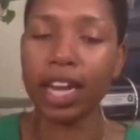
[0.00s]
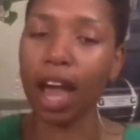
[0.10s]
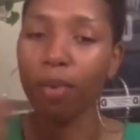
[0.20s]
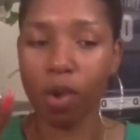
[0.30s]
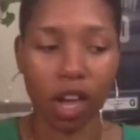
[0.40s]

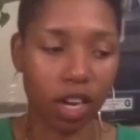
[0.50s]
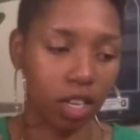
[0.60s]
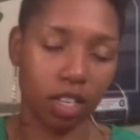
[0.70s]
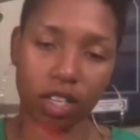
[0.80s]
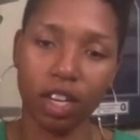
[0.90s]
not one,
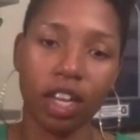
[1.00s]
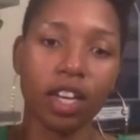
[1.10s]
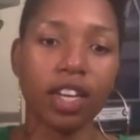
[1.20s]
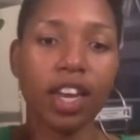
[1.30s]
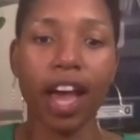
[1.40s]

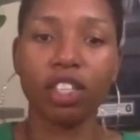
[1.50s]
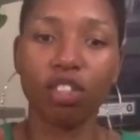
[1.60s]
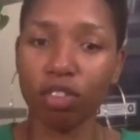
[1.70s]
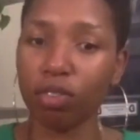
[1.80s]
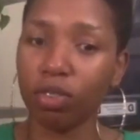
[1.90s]
not
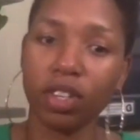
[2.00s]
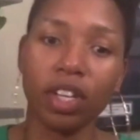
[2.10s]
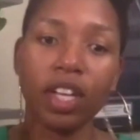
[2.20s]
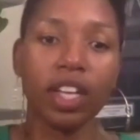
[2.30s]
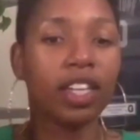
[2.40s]
two,
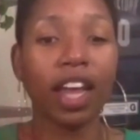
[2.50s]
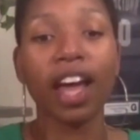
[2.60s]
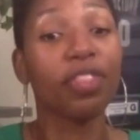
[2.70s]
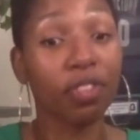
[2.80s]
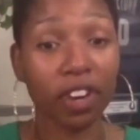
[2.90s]

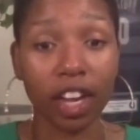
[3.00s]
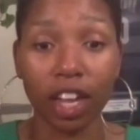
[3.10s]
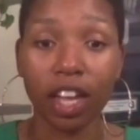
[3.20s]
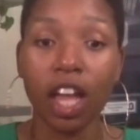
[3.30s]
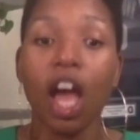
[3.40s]
not three,
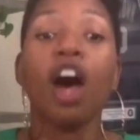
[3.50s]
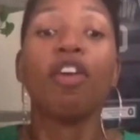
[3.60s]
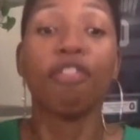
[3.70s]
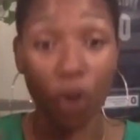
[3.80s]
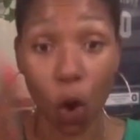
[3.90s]

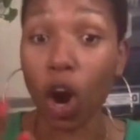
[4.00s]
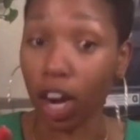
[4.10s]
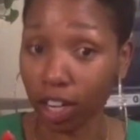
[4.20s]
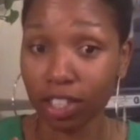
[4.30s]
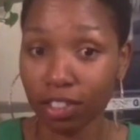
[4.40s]

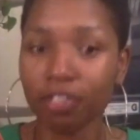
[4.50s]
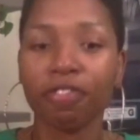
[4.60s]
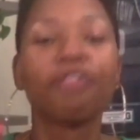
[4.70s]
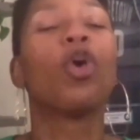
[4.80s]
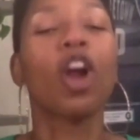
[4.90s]
four
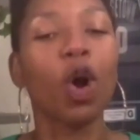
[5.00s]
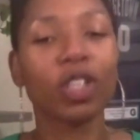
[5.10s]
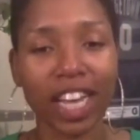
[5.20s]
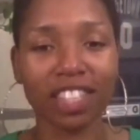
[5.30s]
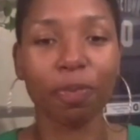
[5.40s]
four whole
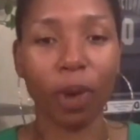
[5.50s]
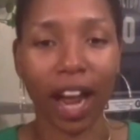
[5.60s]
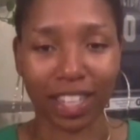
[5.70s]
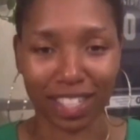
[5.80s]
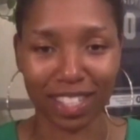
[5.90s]
days of
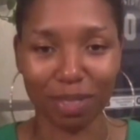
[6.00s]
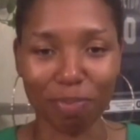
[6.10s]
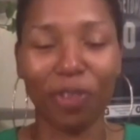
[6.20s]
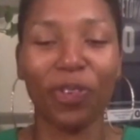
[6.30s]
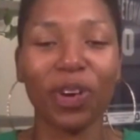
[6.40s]
practice
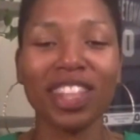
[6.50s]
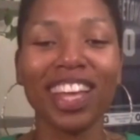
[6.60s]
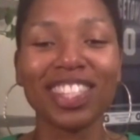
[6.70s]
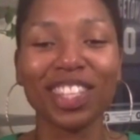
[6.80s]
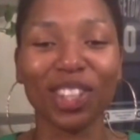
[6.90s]
before
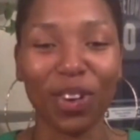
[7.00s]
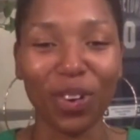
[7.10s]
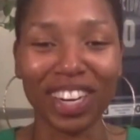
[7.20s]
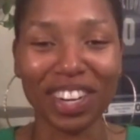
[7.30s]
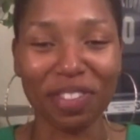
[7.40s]
they took the
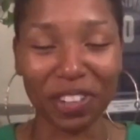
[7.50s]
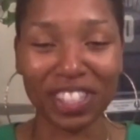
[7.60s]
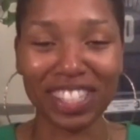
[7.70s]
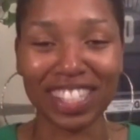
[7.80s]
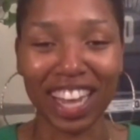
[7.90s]
court
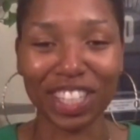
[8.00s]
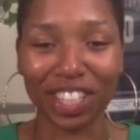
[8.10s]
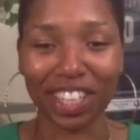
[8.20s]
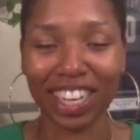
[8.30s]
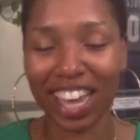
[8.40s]
versus
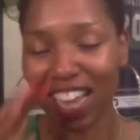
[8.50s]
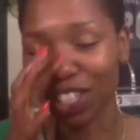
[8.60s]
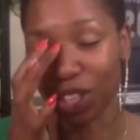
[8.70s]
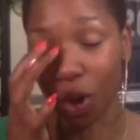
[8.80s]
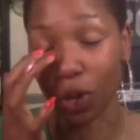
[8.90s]
Nigeria. And
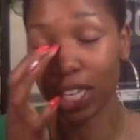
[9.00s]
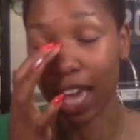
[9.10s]
so, yes.